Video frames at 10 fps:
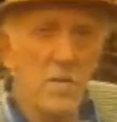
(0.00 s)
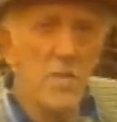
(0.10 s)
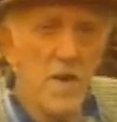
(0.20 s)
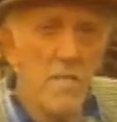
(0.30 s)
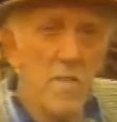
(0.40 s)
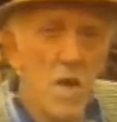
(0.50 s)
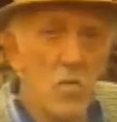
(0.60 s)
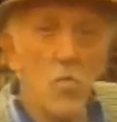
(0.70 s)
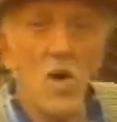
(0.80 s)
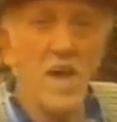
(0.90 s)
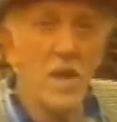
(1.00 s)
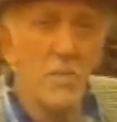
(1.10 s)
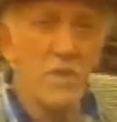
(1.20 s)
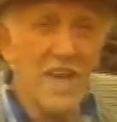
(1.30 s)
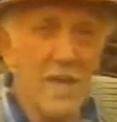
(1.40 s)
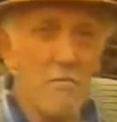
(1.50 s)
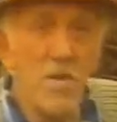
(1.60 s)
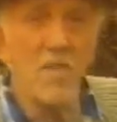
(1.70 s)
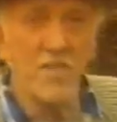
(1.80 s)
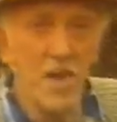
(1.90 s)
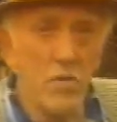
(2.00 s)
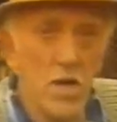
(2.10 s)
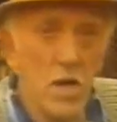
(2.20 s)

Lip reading: about him and why he became puffed out?